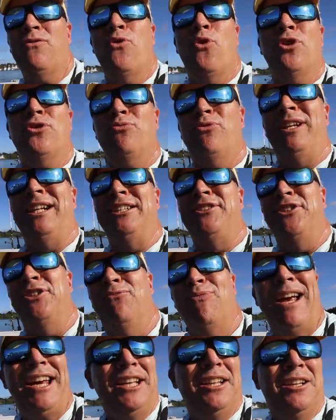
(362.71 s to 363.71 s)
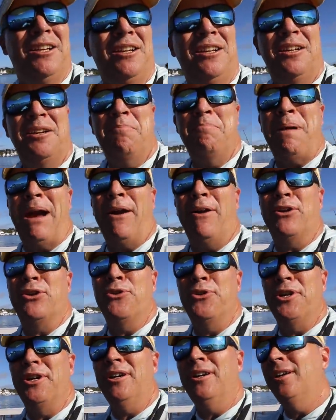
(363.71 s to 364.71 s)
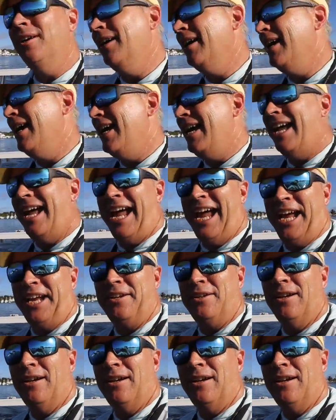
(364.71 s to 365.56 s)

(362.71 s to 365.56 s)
Of course, we're leading to the regular barracuda. And,